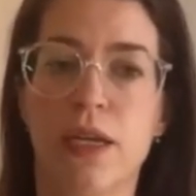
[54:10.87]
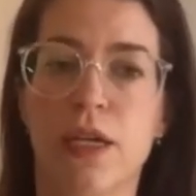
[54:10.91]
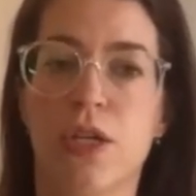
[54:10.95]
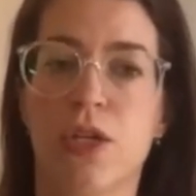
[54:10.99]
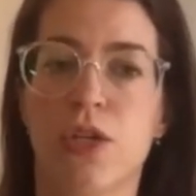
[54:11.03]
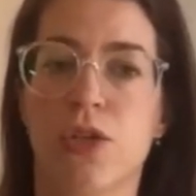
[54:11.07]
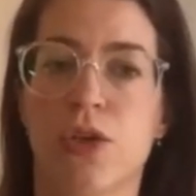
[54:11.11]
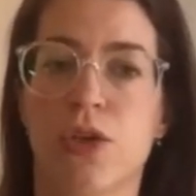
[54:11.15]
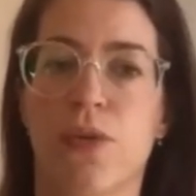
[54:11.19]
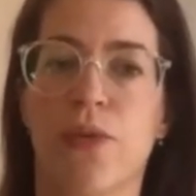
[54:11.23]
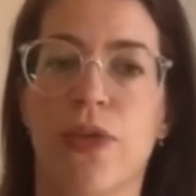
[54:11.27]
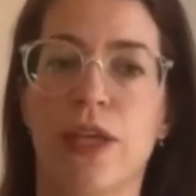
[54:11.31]

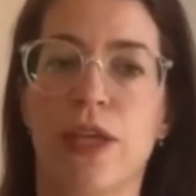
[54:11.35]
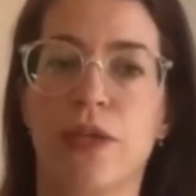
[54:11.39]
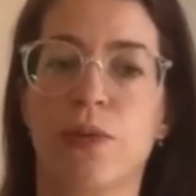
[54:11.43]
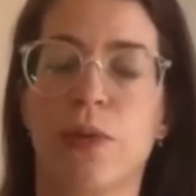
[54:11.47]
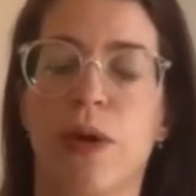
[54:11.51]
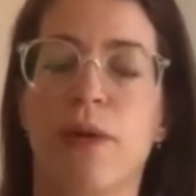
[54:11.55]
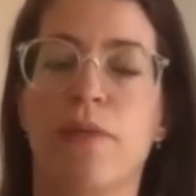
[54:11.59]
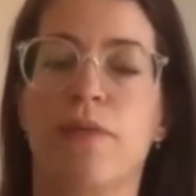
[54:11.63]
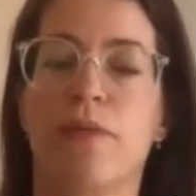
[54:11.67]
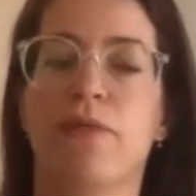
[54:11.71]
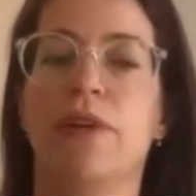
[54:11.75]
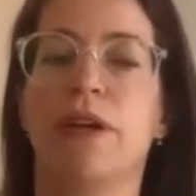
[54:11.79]
So that's why
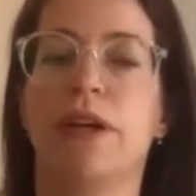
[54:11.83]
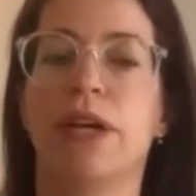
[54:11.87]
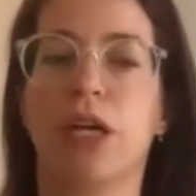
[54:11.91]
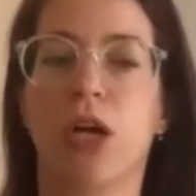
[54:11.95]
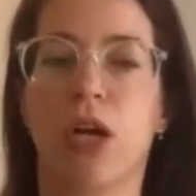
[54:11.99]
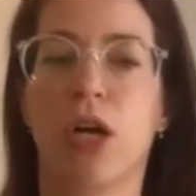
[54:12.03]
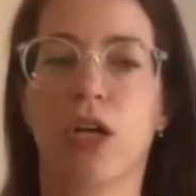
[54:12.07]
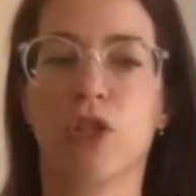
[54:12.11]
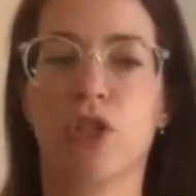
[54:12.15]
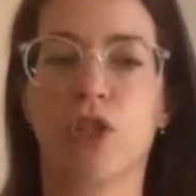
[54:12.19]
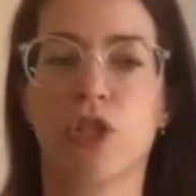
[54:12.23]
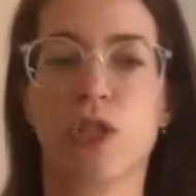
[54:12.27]
I'm very
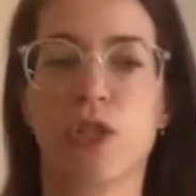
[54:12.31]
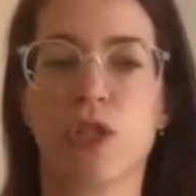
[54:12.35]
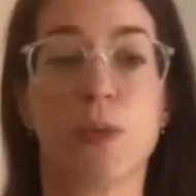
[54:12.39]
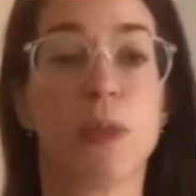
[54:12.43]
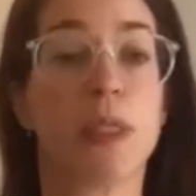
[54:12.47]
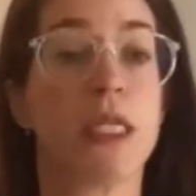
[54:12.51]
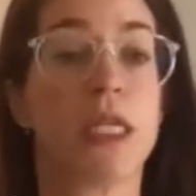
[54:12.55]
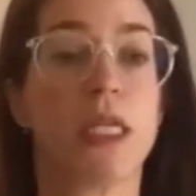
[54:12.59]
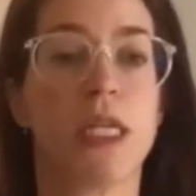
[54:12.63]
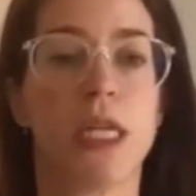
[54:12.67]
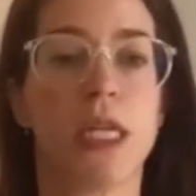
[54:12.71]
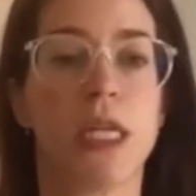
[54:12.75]
cautious with
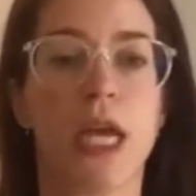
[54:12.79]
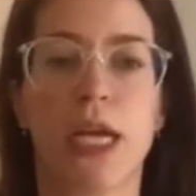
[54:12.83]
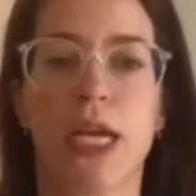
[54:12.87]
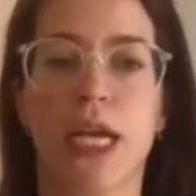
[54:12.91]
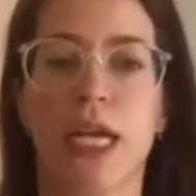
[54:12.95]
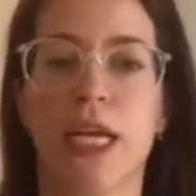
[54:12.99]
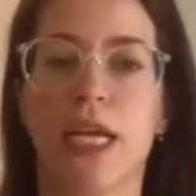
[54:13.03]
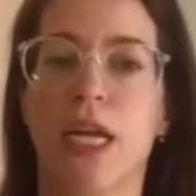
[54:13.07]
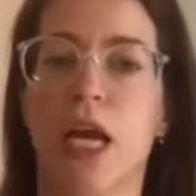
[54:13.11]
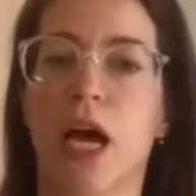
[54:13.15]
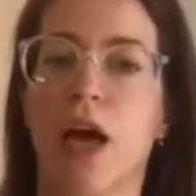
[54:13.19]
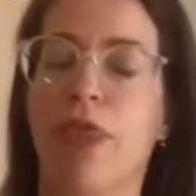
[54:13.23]
the neck
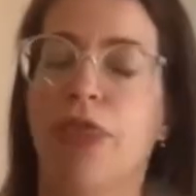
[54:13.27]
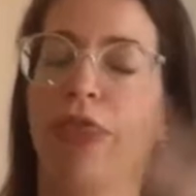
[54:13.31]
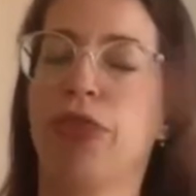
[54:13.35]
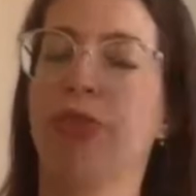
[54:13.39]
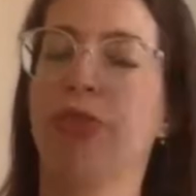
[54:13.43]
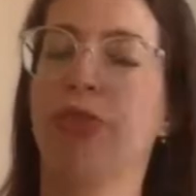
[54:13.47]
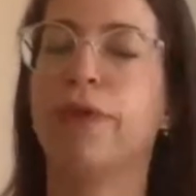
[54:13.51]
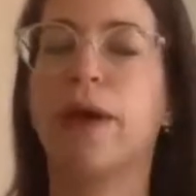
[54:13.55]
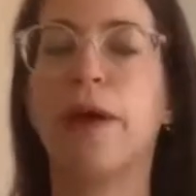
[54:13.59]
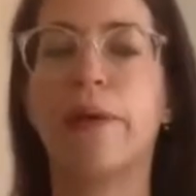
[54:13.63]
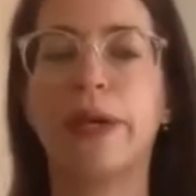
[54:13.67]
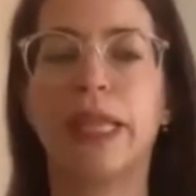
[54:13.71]
and not
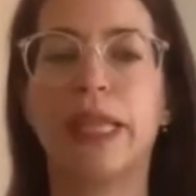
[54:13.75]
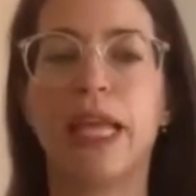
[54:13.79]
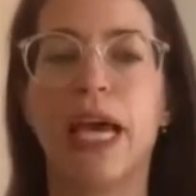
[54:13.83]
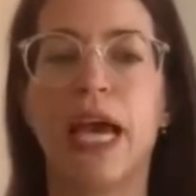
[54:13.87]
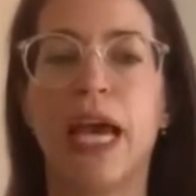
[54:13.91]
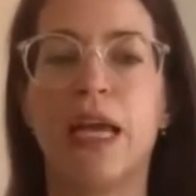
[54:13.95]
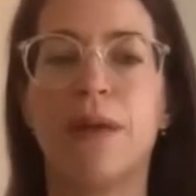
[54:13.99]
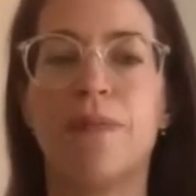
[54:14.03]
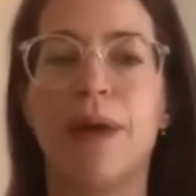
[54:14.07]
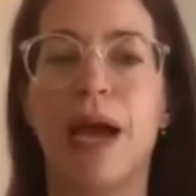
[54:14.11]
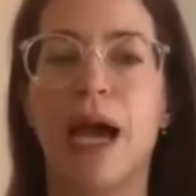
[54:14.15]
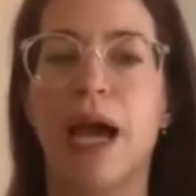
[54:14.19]
throwing the
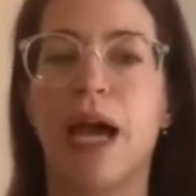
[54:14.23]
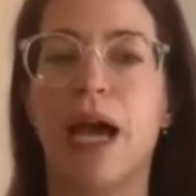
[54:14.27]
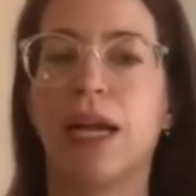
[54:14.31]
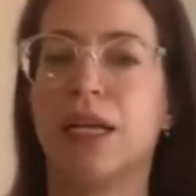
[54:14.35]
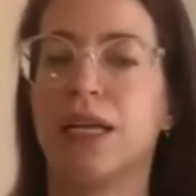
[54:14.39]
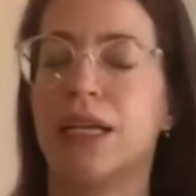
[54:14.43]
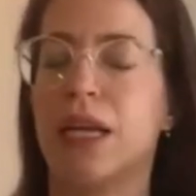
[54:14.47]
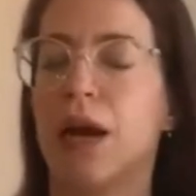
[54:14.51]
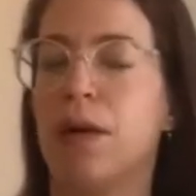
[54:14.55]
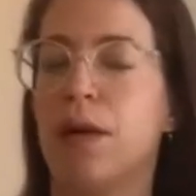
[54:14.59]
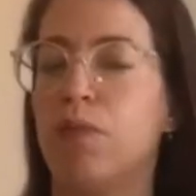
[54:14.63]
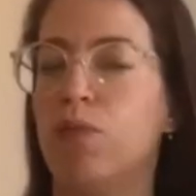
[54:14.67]
head back,
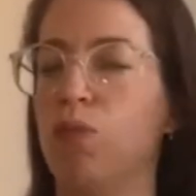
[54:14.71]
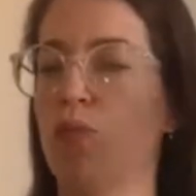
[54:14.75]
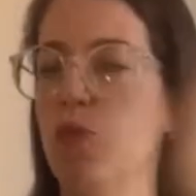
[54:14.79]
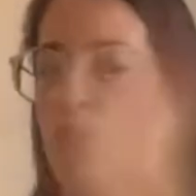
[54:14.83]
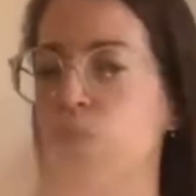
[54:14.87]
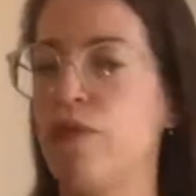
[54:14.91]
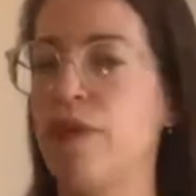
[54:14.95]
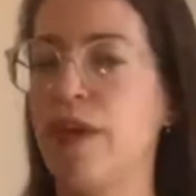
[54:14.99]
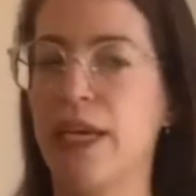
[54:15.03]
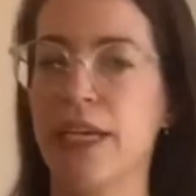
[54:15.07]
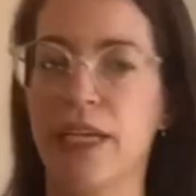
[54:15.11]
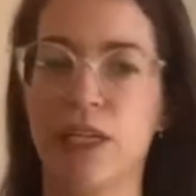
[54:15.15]
not
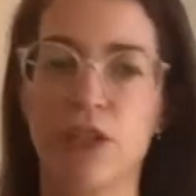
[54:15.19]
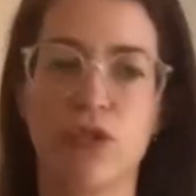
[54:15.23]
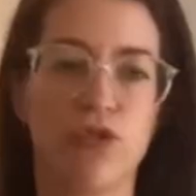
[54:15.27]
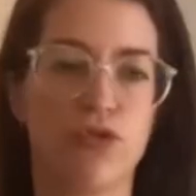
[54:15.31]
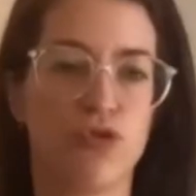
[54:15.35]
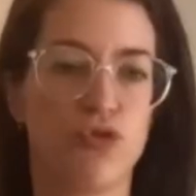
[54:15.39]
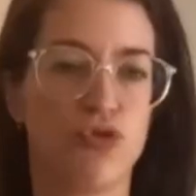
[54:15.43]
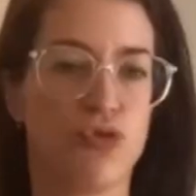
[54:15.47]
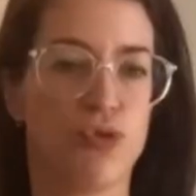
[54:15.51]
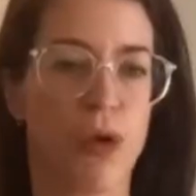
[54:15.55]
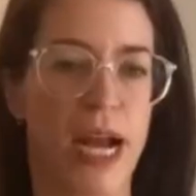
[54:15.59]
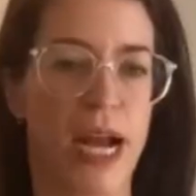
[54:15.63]
moving it
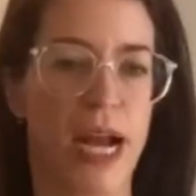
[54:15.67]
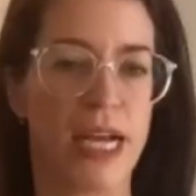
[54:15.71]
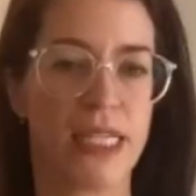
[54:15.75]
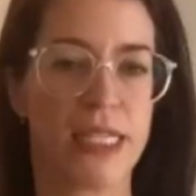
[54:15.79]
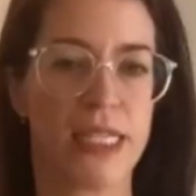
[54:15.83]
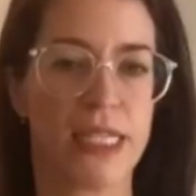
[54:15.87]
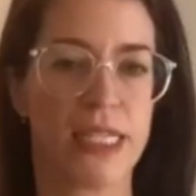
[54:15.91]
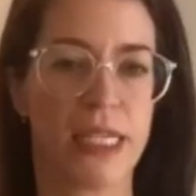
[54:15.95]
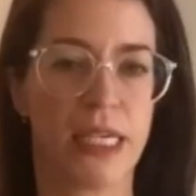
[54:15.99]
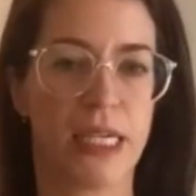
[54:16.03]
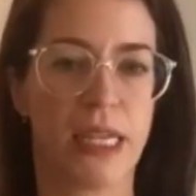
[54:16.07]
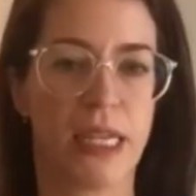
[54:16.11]

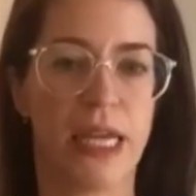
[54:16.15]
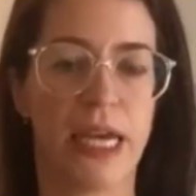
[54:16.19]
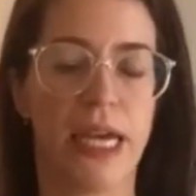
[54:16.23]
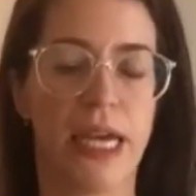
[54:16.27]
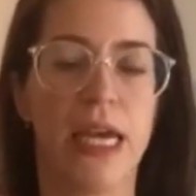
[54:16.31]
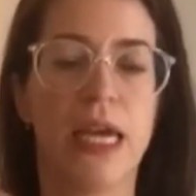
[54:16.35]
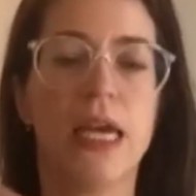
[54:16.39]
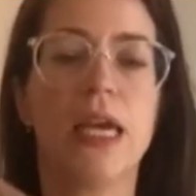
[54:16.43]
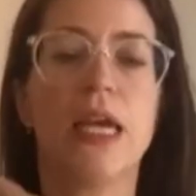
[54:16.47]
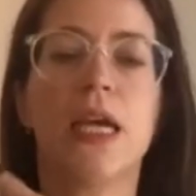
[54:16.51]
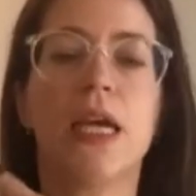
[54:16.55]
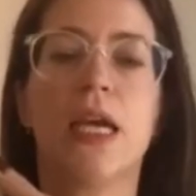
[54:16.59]

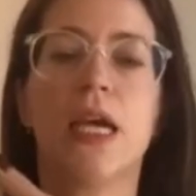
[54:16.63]
drastically.